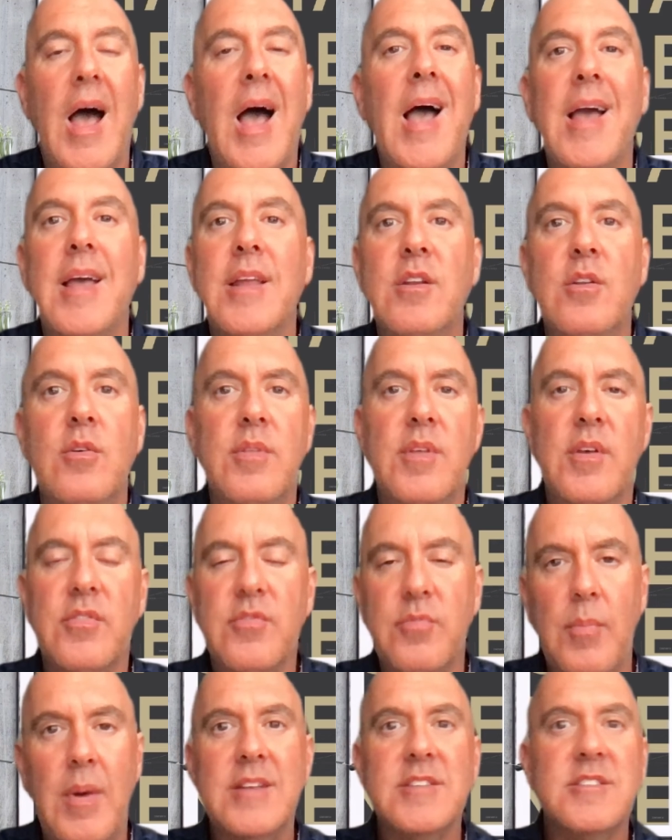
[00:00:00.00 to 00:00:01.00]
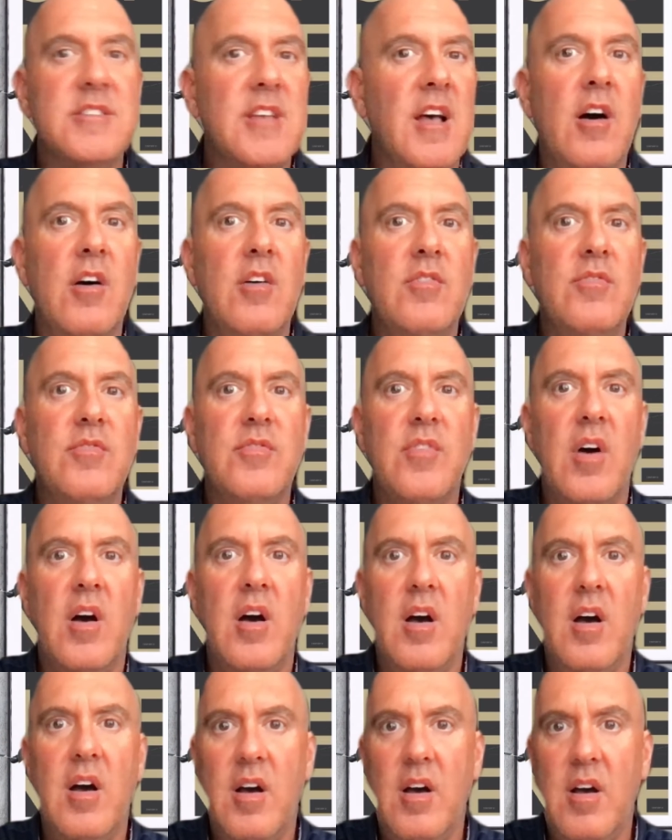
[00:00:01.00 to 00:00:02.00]
I do this myself
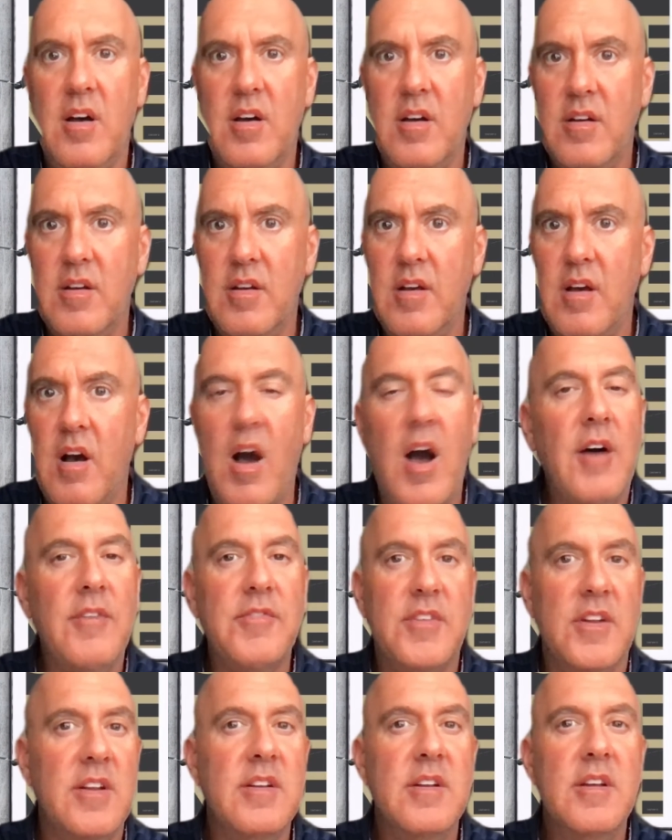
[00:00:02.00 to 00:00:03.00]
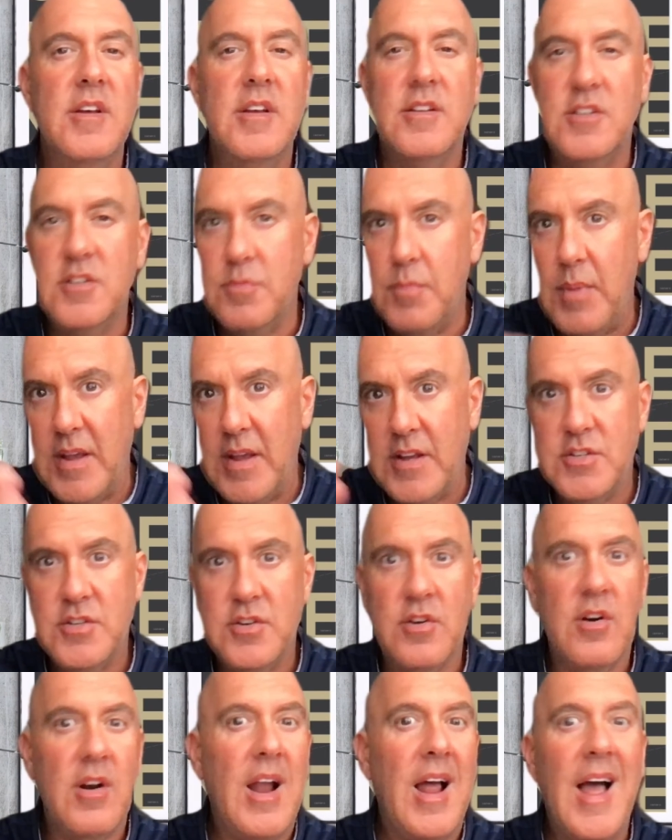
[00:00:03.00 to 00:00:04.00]
often to make
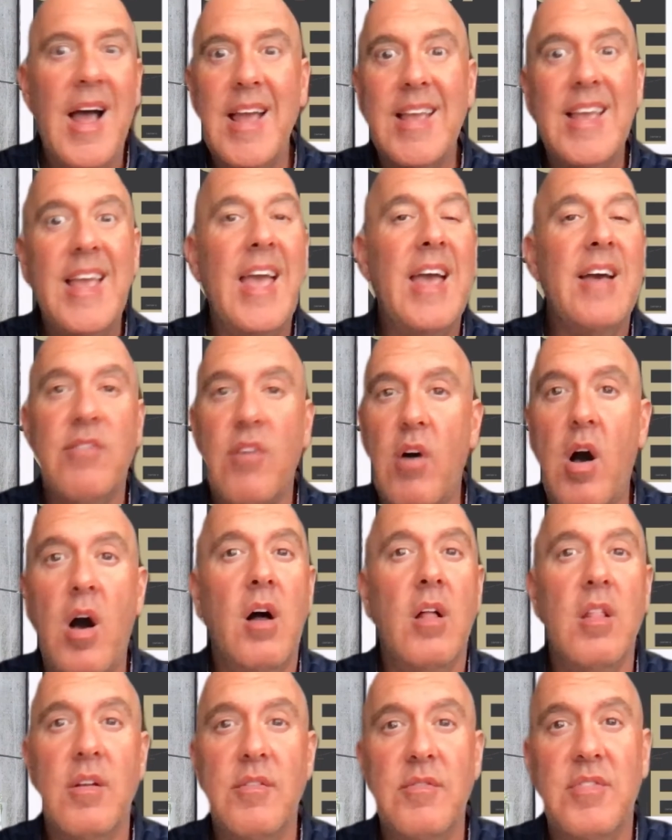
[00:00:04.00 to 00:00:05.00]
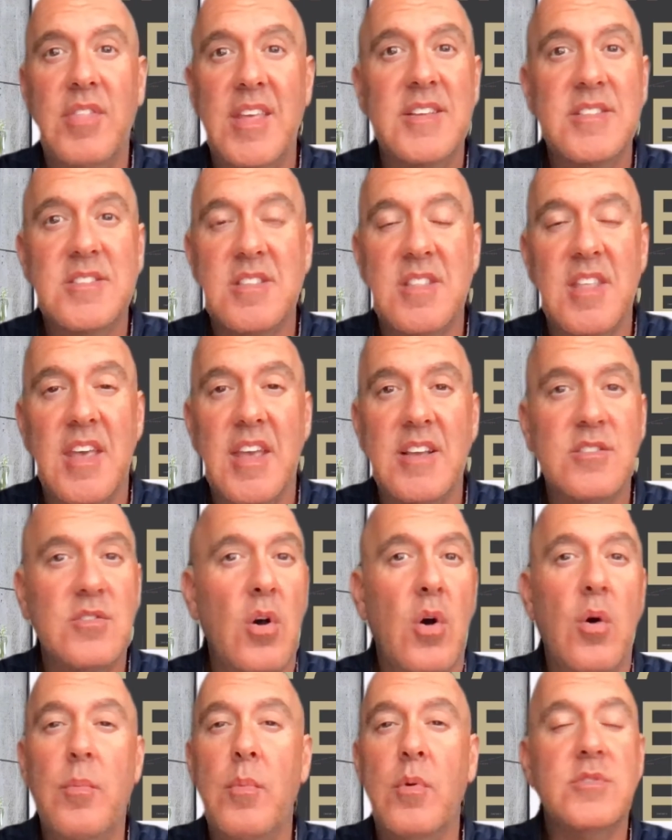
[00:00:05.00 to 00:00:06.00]
sure I have all of these
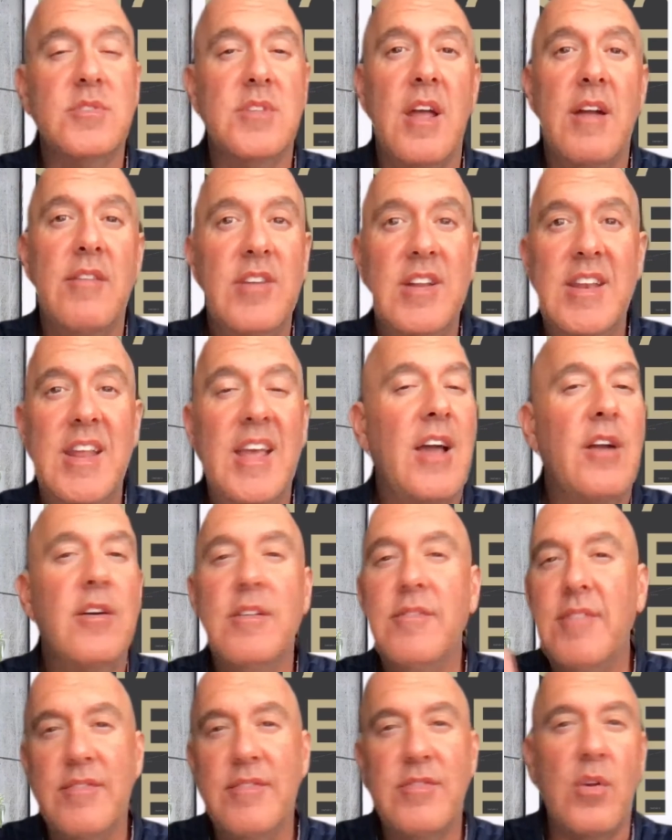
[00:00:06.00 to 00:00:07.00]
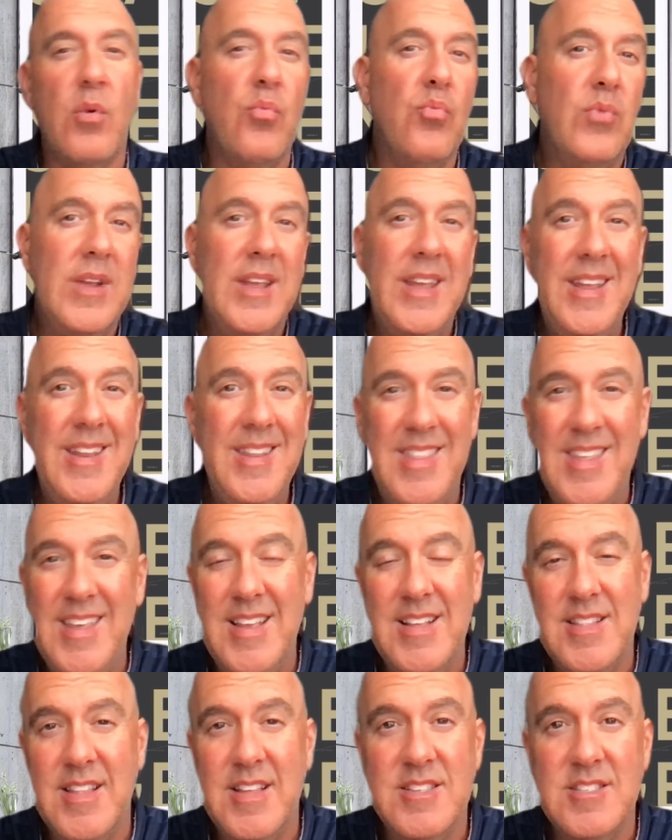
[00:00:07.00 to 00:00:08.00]
things almost every day. I don't even have to read
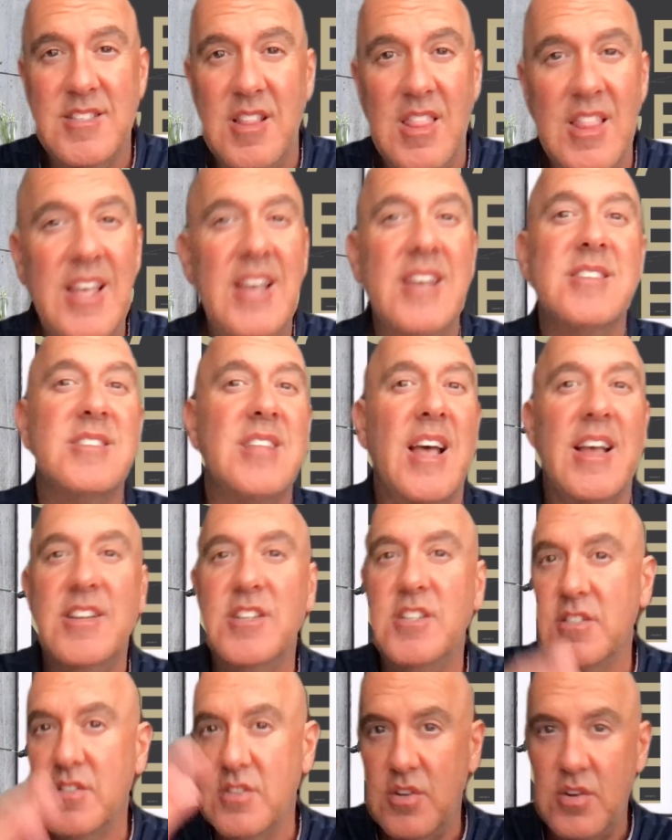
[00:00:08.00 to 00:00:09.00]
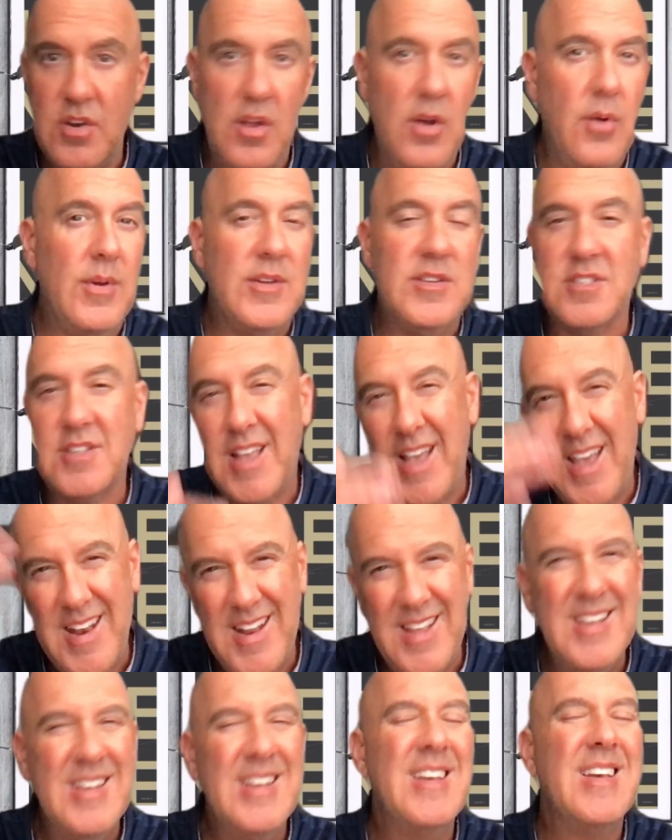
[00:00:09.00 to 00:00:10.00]
this list. I just know it just
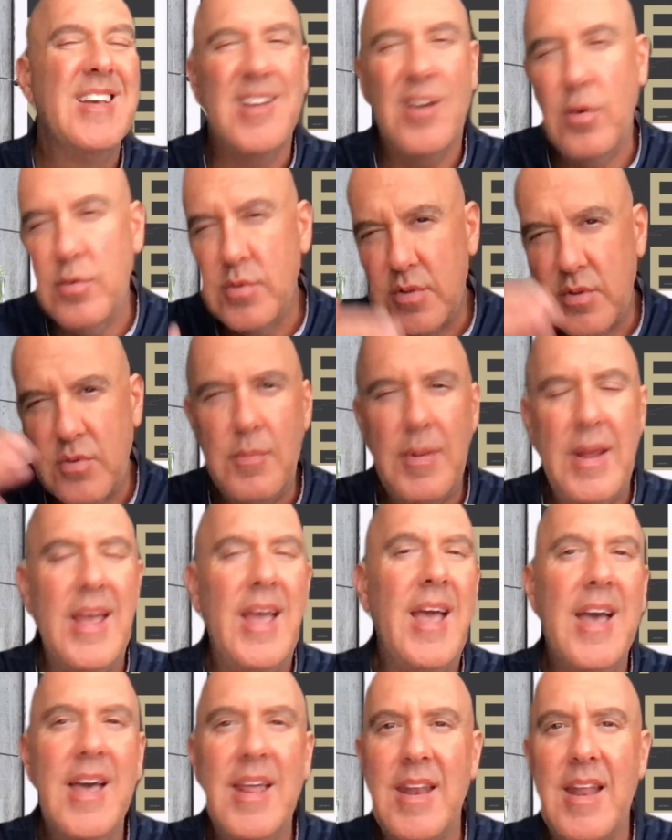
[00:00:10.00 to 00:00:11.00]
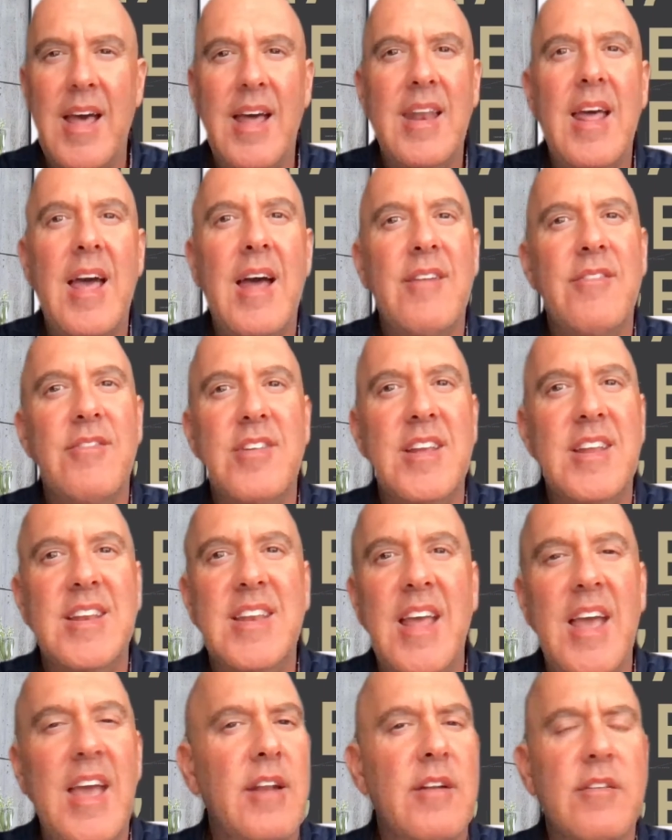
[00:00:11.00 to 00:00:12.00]
kind of goes through my head on every
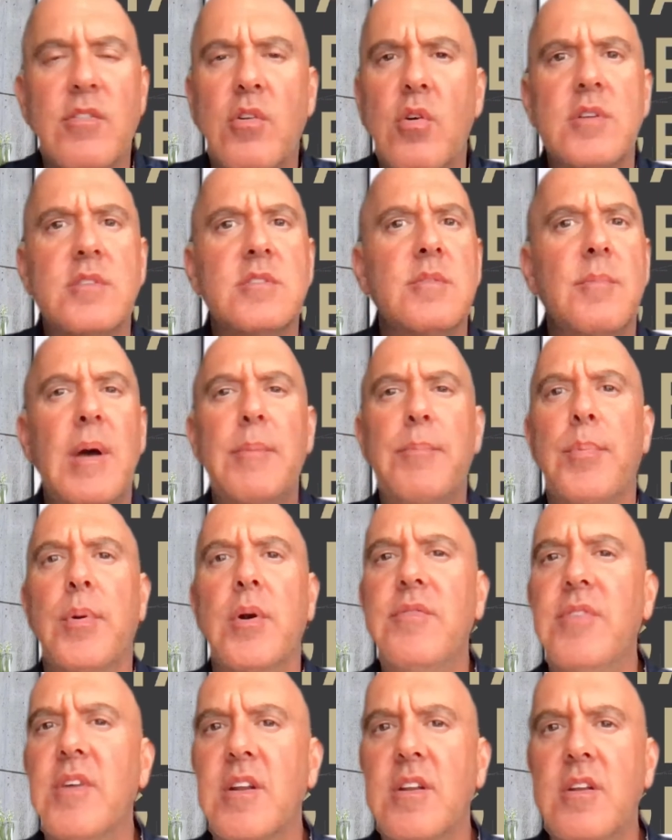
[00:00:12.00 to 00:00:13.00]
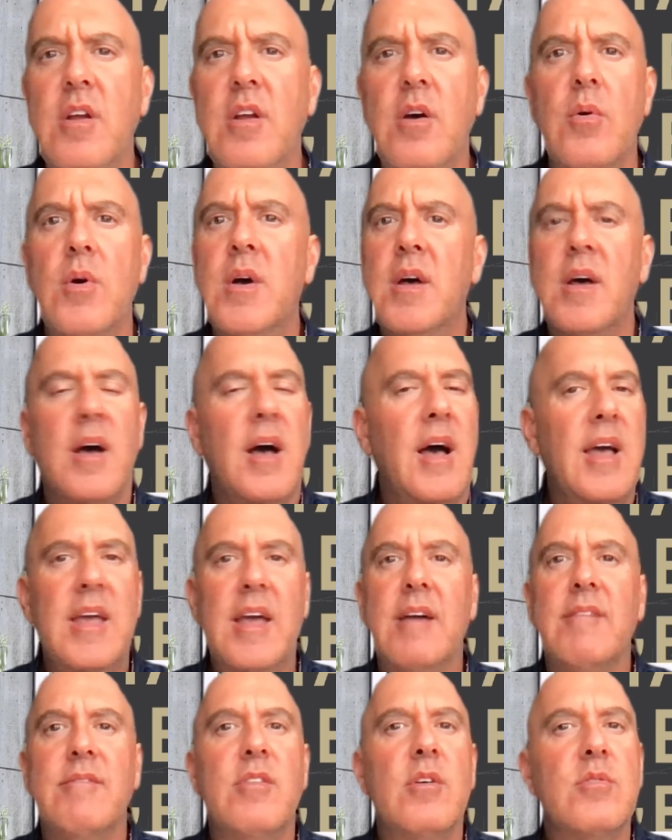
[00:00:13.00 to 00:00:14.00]
day. And of course, am I perfect? No, I
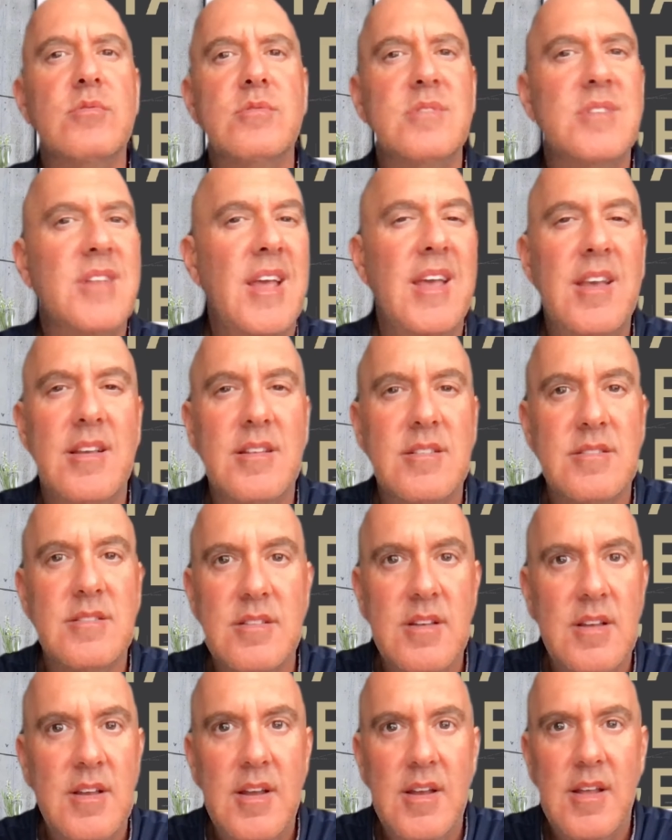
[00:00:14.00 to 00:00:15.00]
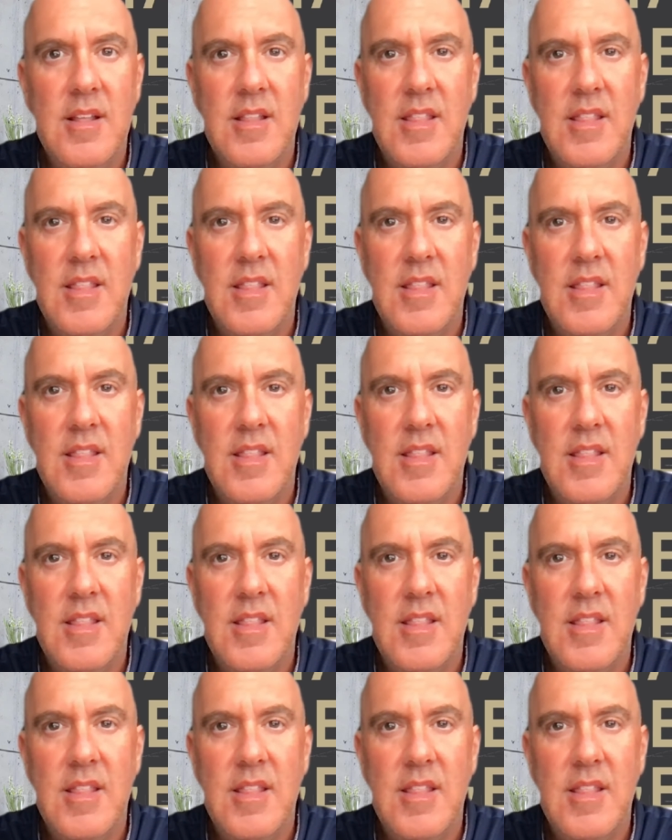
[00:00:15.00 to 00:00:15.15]
have those days